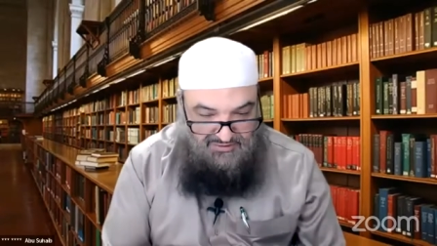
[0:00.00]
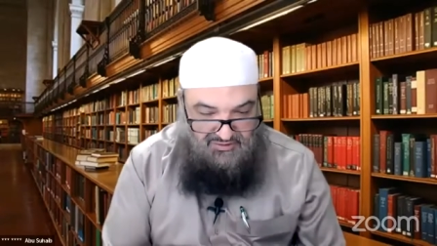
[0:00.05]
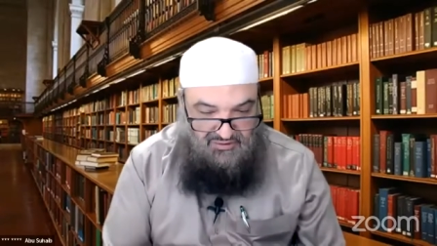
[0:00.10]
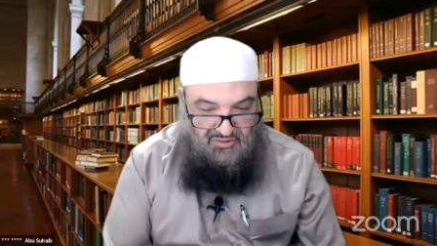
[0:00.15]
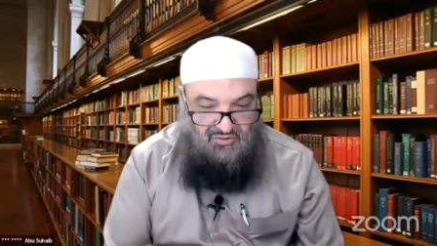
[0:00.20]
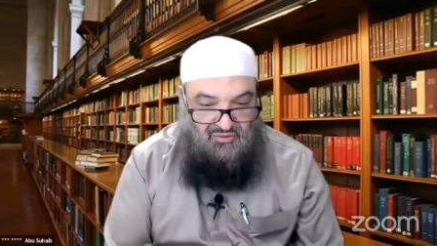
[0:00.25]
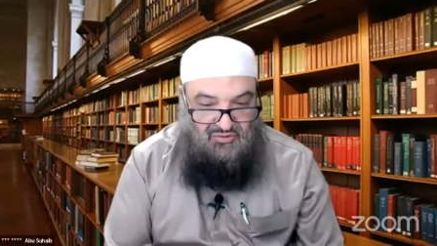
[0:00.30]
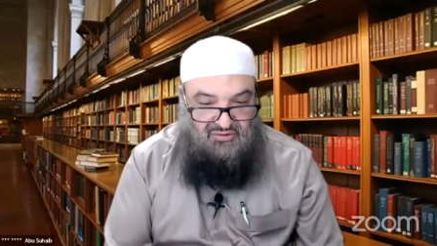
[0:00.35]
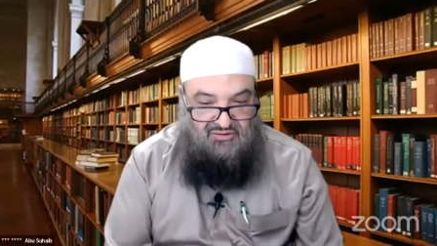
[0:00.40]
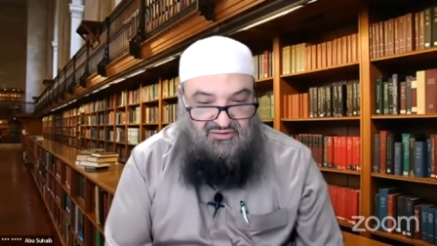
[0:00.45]

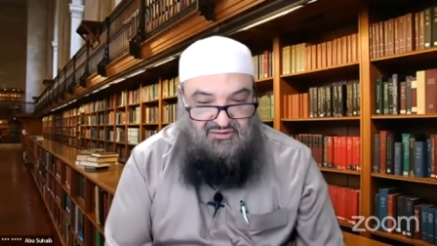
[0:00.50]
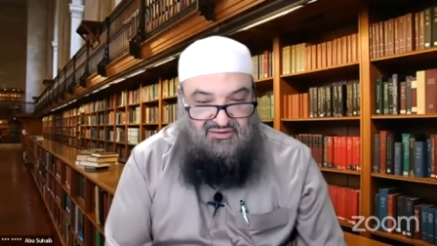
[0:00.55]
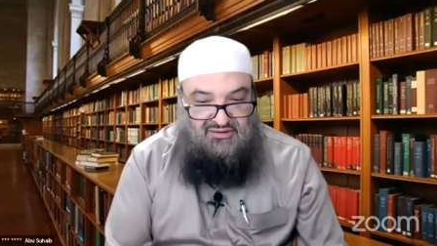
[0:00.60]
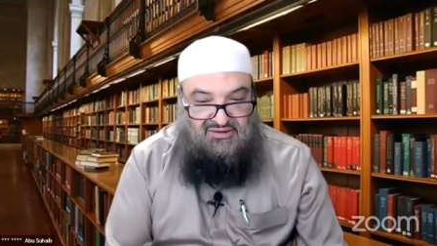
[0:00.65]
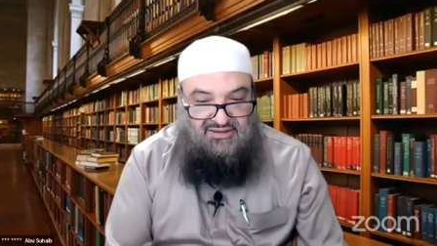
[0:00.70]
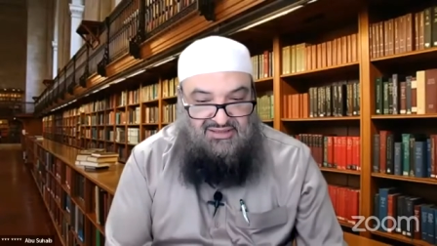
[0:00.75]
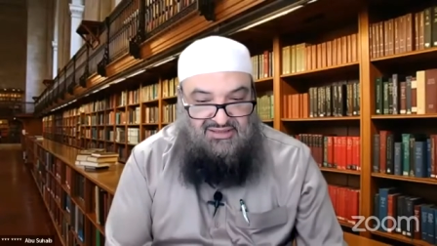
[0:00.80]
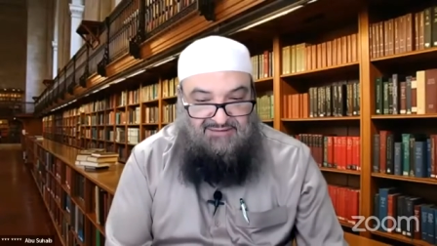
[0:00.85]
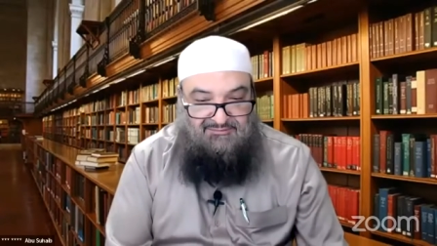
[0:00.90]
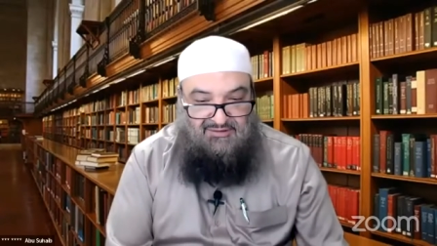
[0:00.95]
or
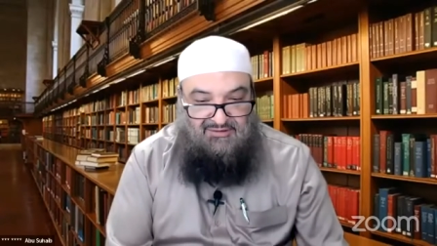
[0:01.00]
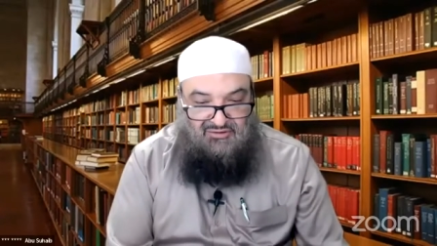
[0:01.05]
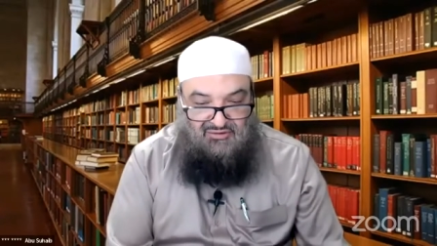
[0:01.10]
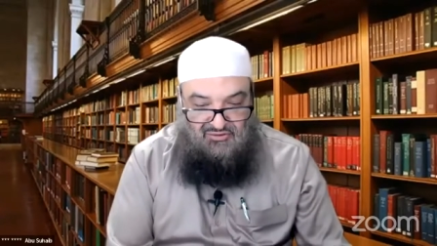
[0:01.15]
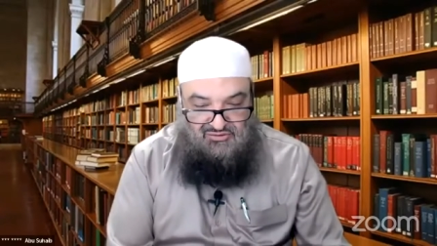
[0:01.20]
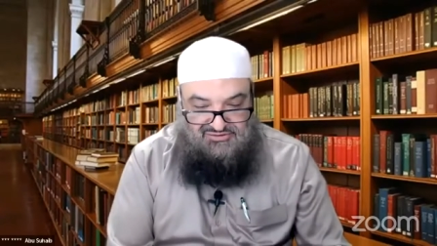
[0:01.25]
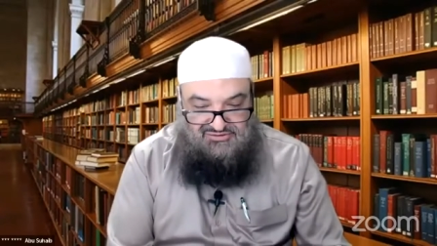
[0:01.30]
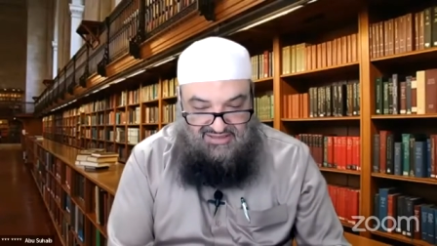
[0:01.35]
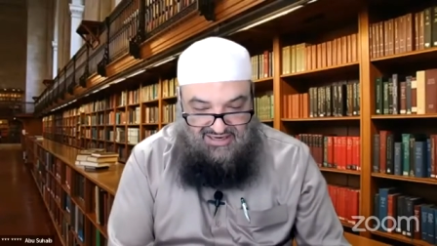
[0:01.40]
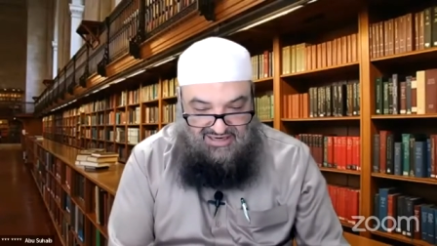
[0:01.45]
keep a
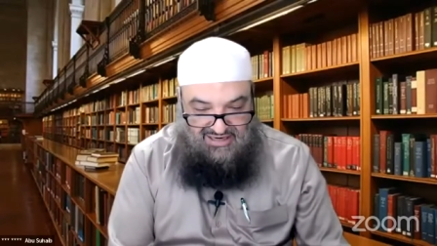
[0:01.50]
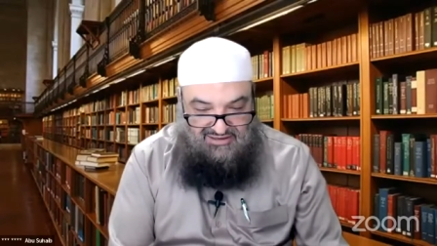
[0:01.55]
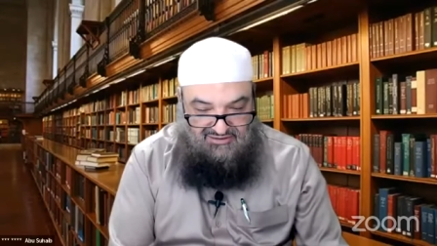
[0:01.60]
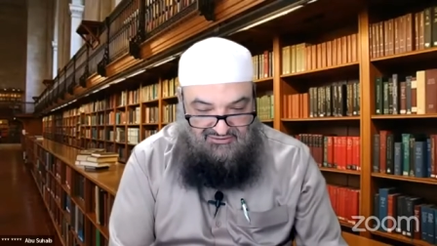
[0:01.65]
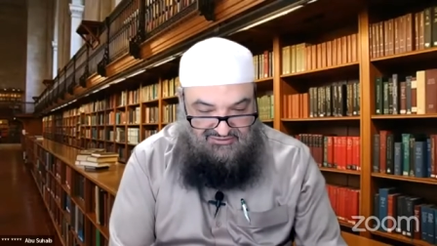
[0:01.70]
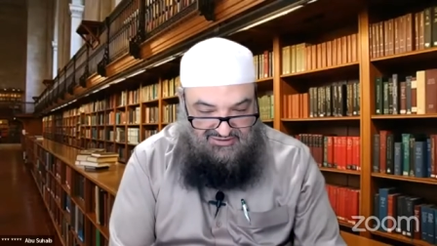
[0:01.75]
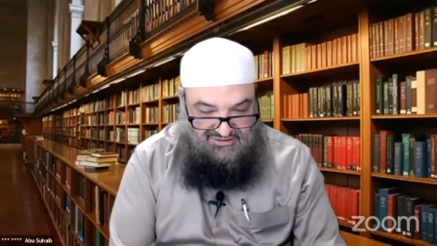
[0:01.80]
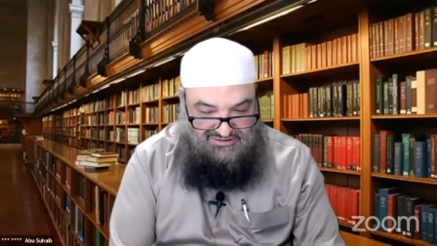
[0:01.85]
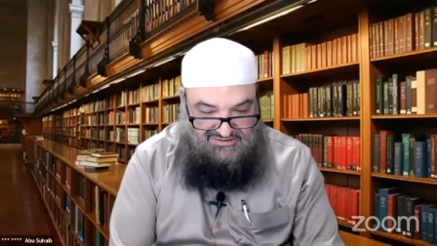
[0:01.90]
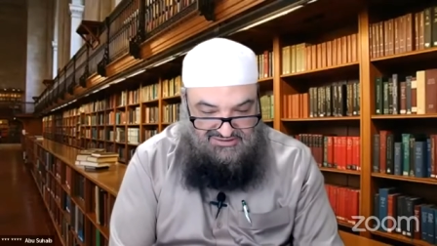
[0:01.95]
closed eye
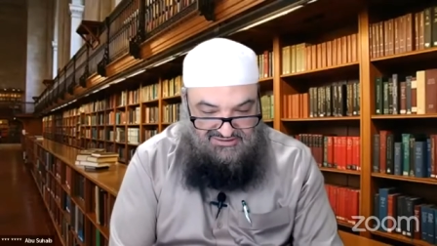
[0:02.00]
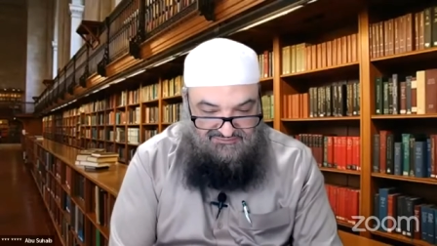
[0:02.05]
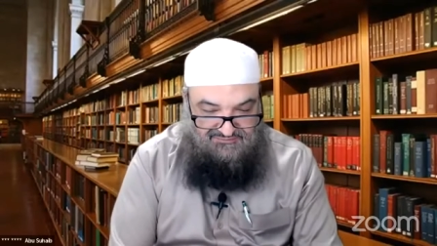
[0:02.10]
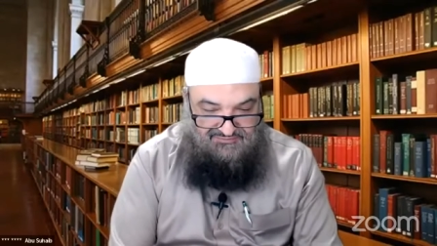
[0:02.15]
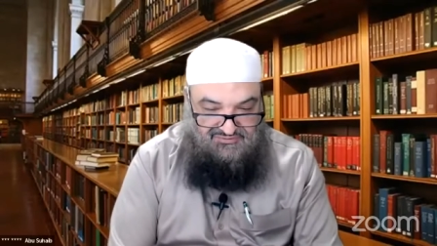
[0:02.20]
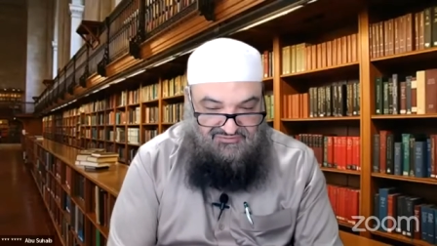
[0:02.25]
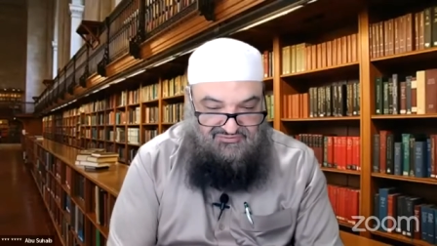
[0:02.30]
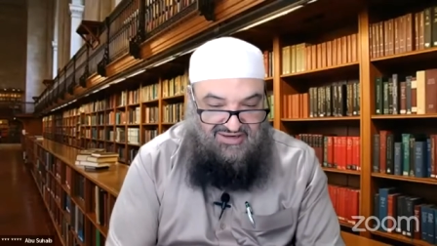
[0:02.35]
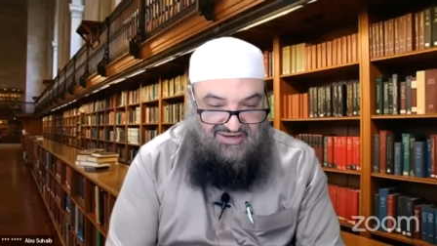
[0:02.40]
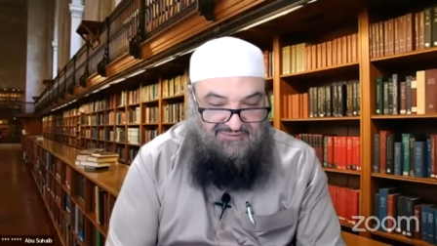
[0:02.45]
on it
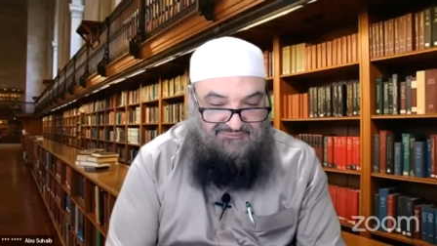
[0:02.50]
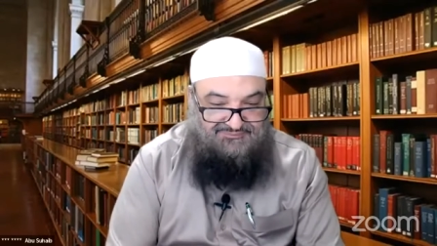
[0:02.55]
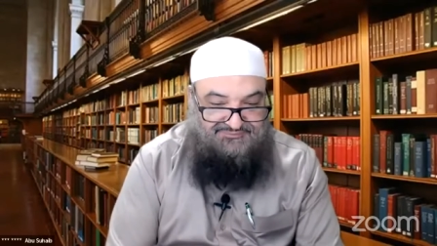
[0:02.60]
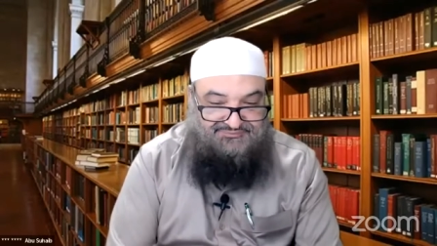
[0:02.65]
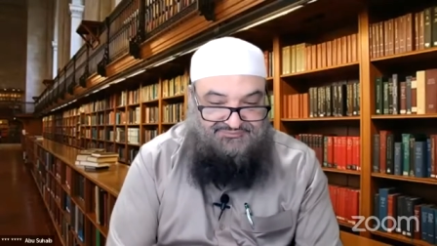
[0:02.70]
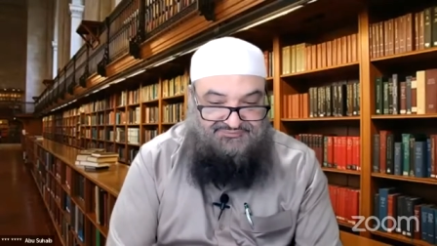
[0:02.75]
Fine.